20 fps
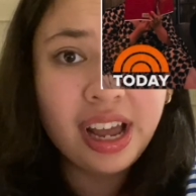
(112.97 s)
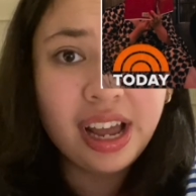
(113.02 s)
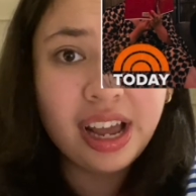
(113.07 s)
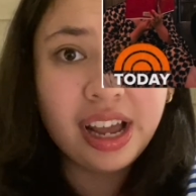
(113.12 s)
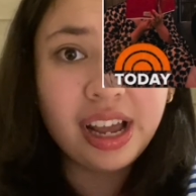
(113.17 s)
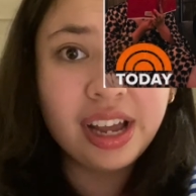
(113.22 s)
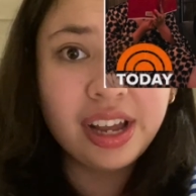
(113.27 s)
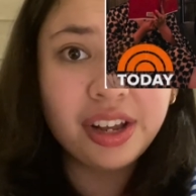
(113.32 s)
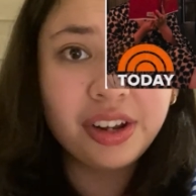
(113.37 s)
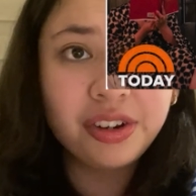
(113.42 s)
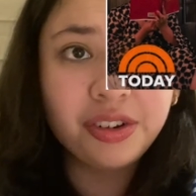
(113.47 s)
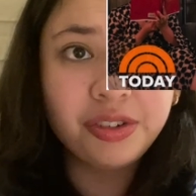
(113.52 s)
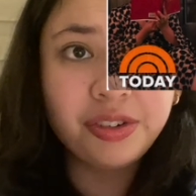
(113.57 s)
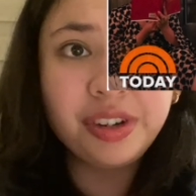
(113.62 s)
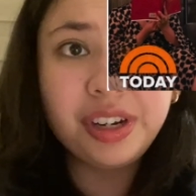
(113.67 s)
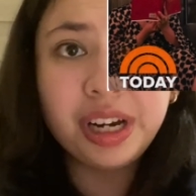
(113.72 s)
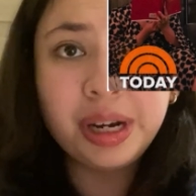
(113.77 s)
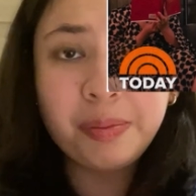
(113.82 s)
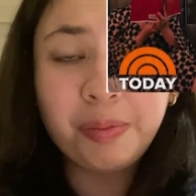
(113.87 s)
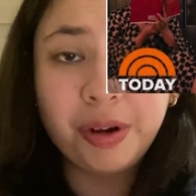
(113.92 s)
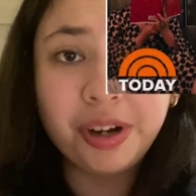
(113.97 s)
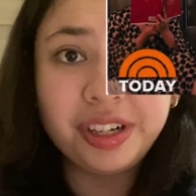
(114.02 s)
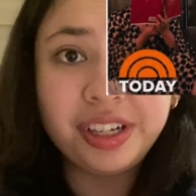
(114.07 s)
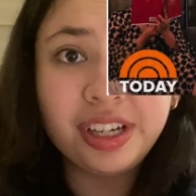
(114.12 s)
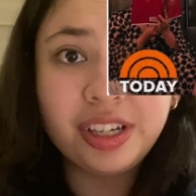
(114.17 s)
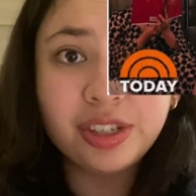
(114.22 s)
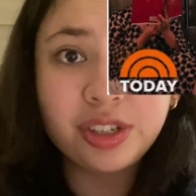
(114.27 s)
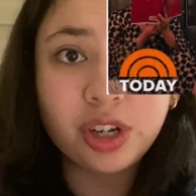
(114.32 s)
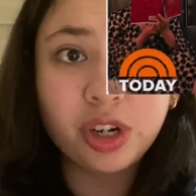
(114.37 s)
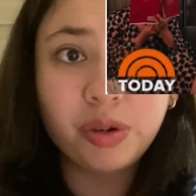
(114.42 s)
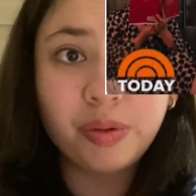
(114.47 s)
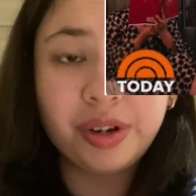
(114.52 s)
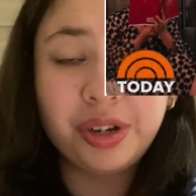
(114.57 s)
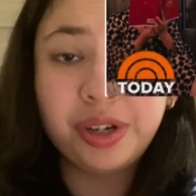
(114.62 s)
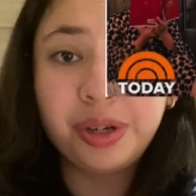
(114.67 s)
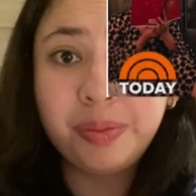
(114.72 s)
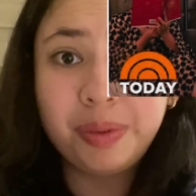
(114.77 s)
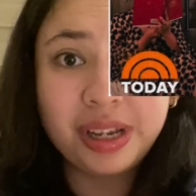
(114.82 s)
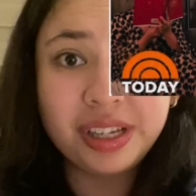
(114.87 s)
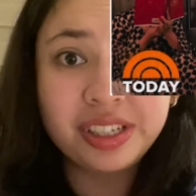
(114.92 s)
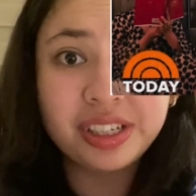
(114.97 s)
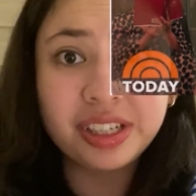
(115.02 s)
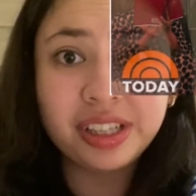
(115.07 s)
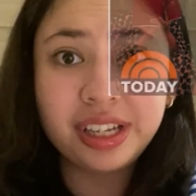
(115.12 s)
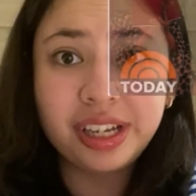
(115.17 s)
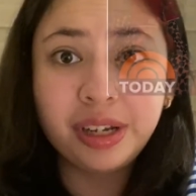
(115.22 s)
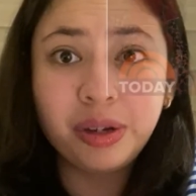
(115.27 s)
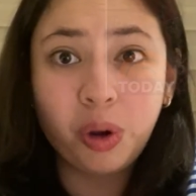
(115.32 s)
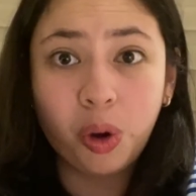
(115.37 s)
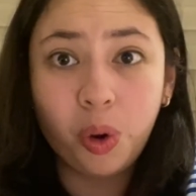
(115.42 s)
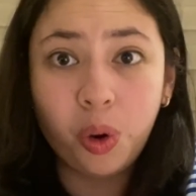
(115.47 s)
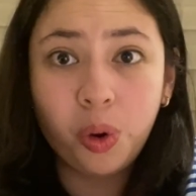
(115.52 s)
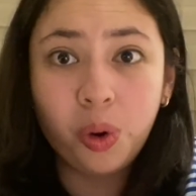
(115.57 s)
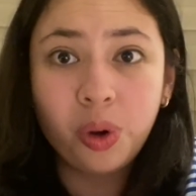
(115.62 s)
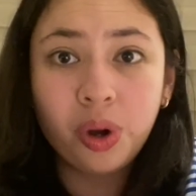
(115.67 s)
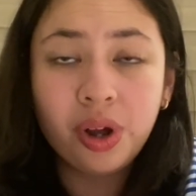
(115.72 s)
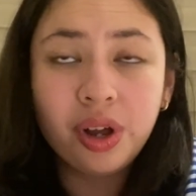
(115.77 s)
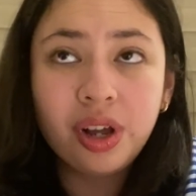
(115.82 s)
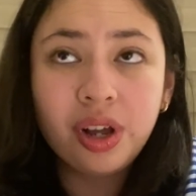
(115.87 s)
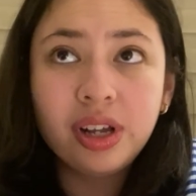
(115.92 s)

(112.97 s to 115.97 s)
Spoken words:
And reading parties are where you basically go